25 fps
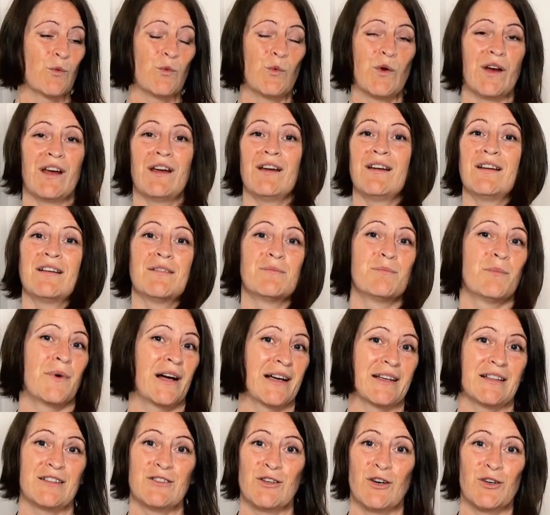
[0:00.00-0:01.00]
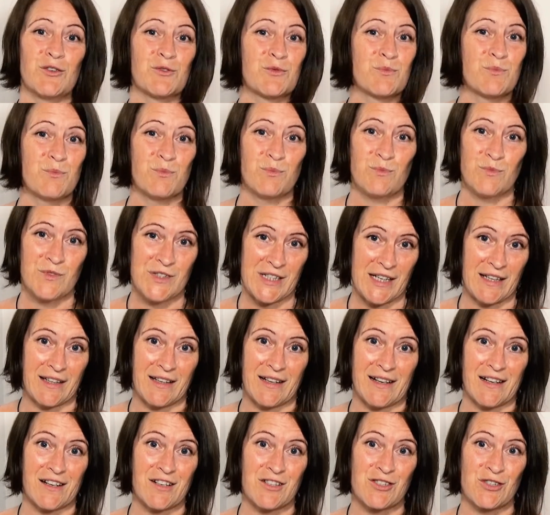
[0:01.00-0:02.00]
we might not
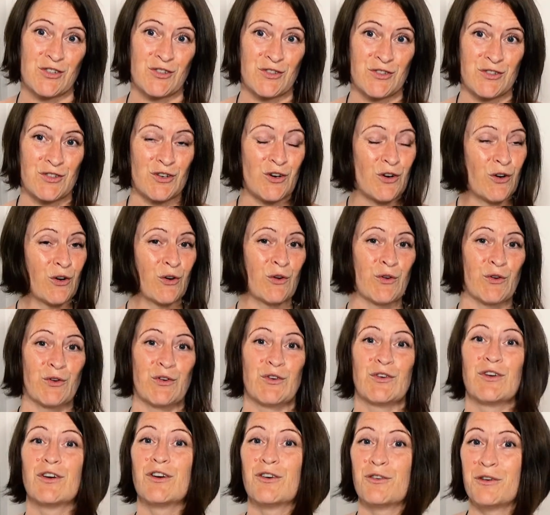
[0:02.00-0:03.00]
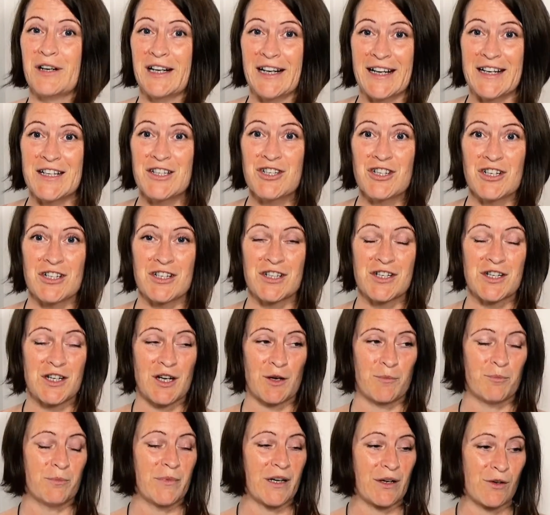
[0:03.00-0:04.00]
take action on a
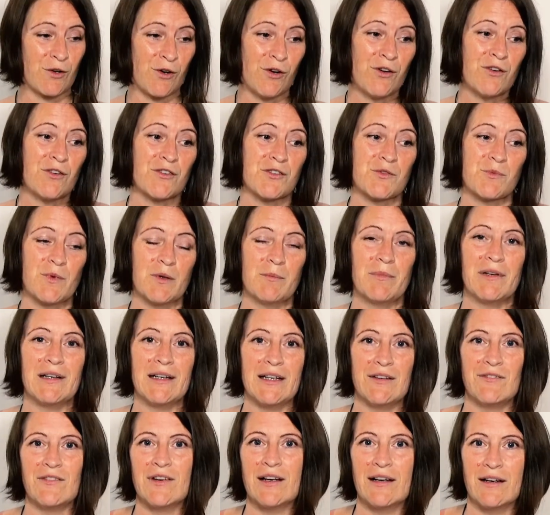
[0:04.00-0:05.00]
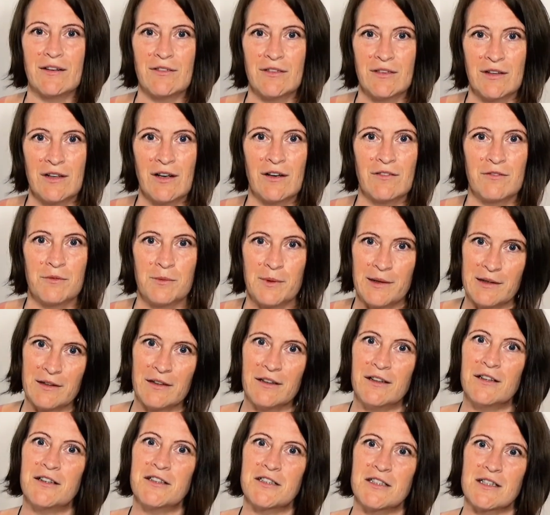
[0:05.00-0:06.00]
relationship because we believe love will
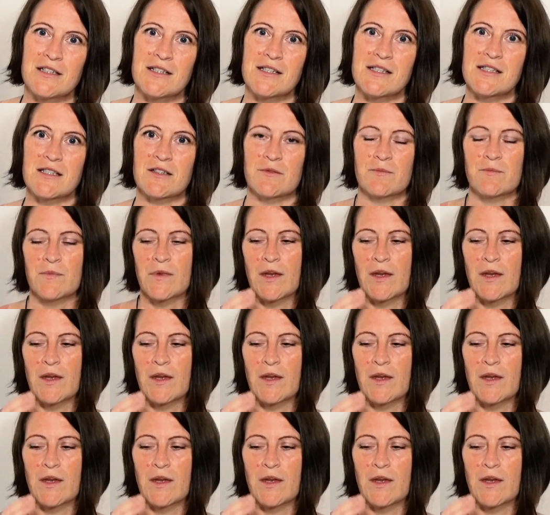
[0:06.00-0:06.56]
hurt us.